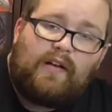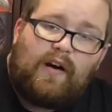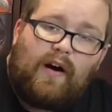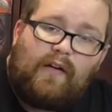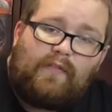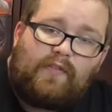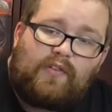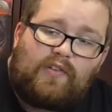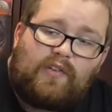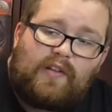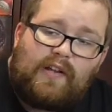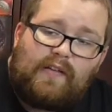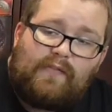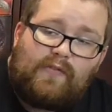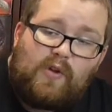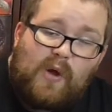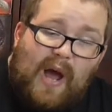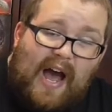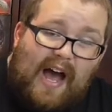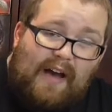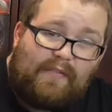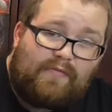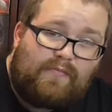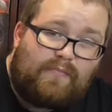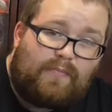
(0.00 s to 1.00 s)
Obviously, if you
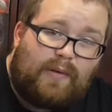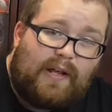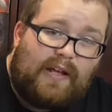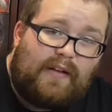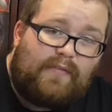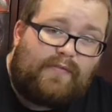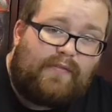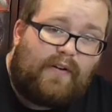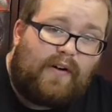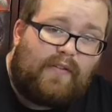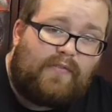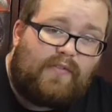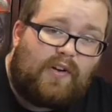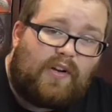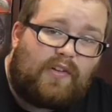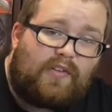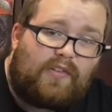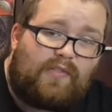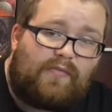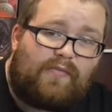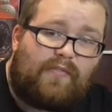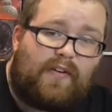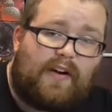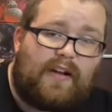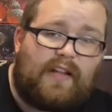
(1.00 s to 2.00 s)
haven't played Five
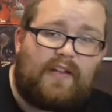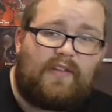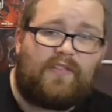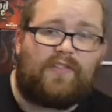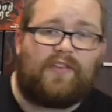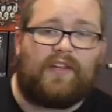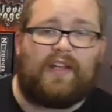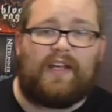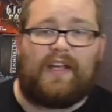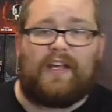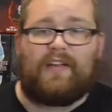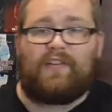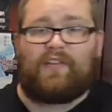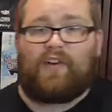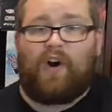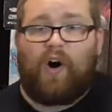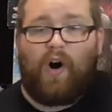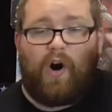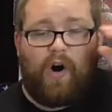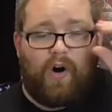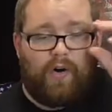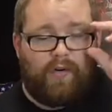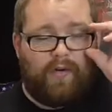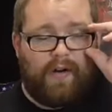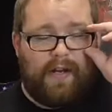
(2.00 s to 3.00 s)
Nights at Freddy's, it is a
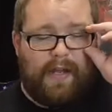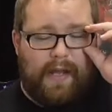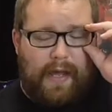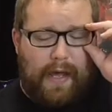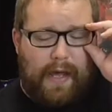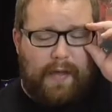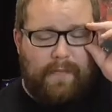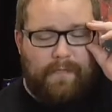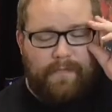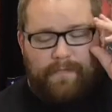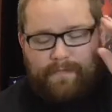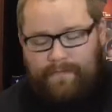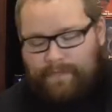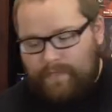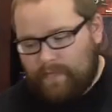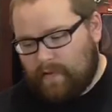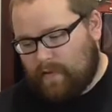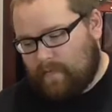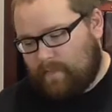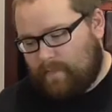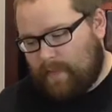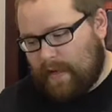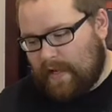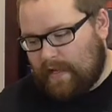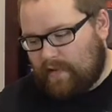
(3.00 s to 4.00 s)
horror game
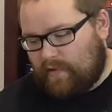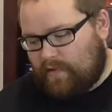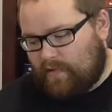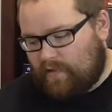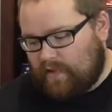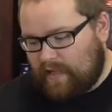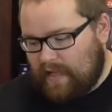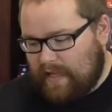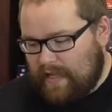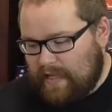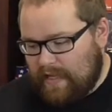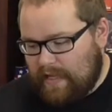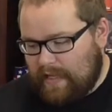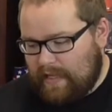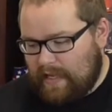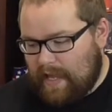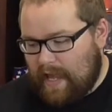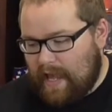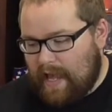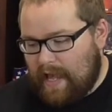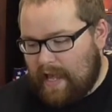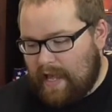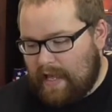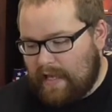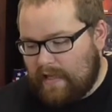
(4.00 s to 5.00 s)
based in
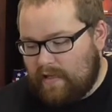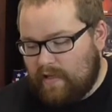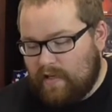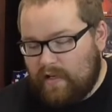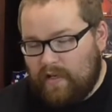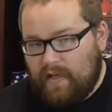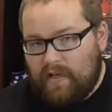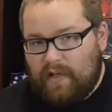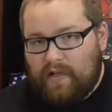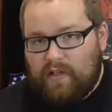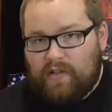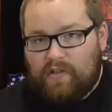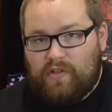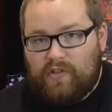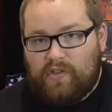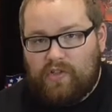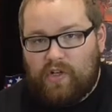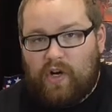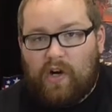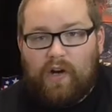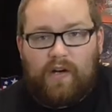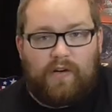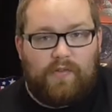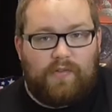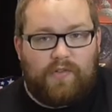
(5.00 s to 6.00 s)
a
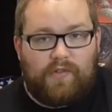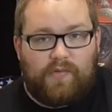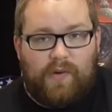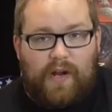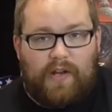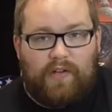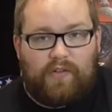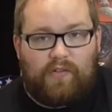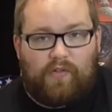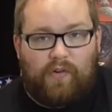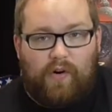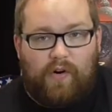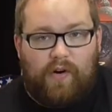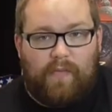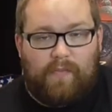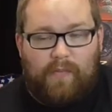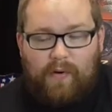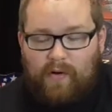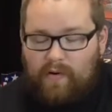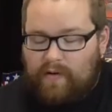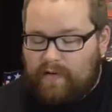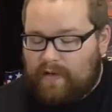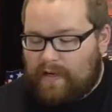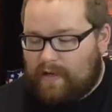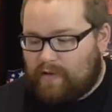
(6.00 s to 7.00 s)
child's restaurant, a
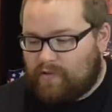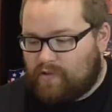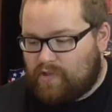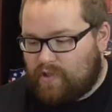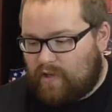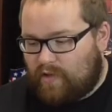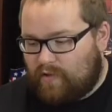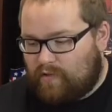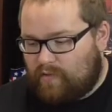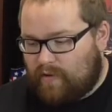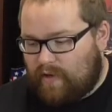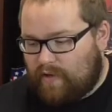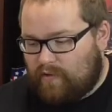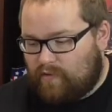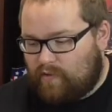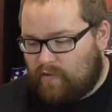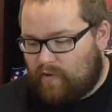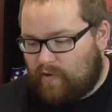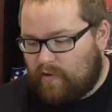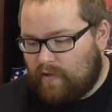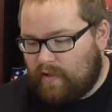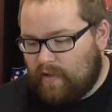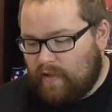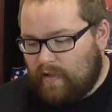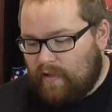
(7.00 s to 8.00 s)
broken down child's
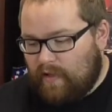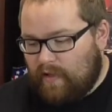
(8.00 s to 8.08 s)
restaurant.